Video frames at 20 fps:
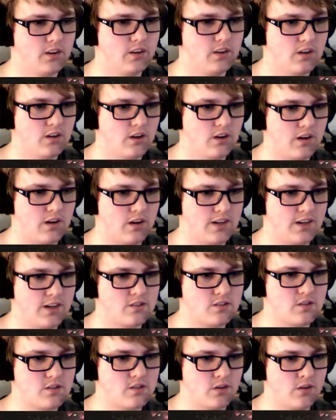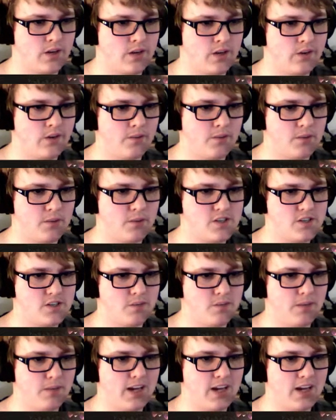Alright, so now we have Branching
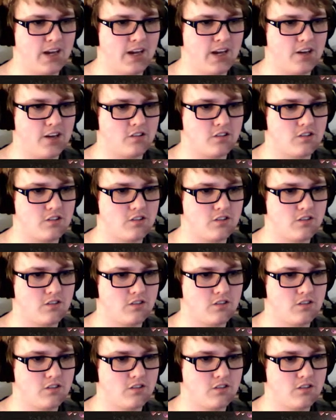Pass.